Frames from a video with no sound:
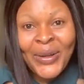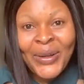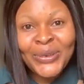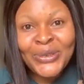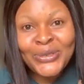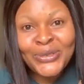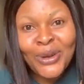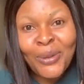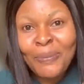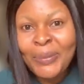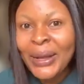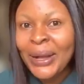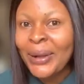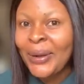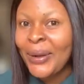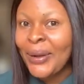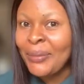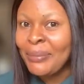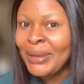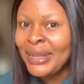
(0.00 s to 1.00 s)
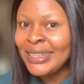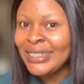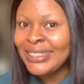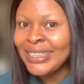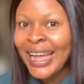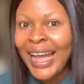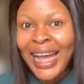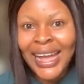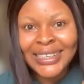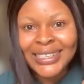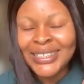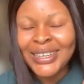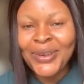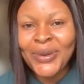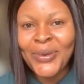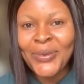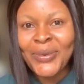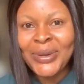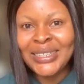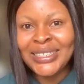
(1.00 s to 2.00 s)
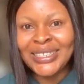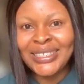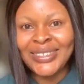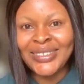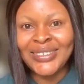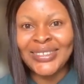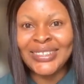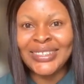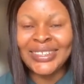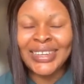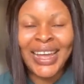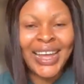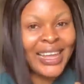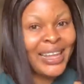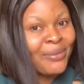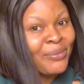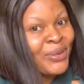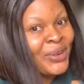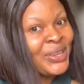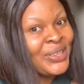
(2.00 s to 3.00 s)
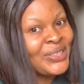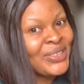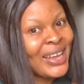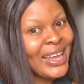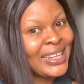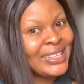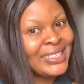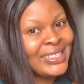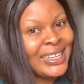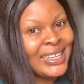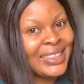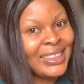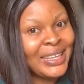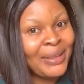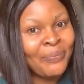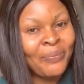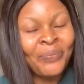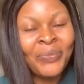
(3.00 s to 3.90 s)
Drop a comment, ask questions. I'm going to answer them.